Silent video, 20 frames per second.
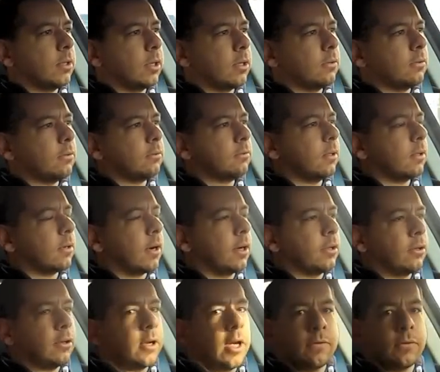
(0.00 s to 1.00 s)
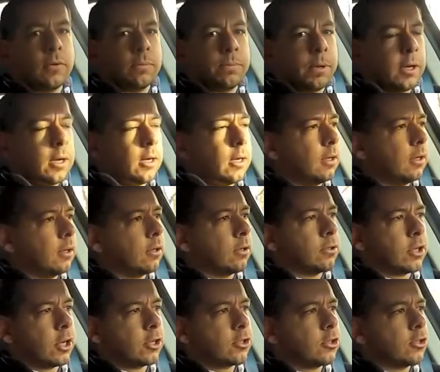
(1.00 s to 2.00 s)
you know or I don't have to pay
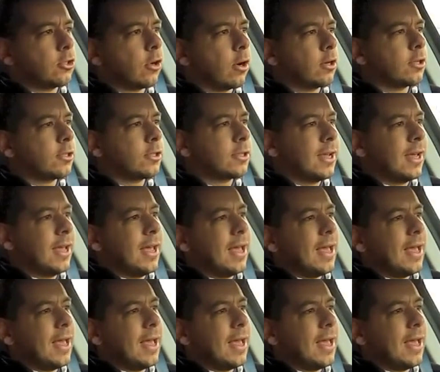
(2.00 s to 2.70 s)
congestion charges,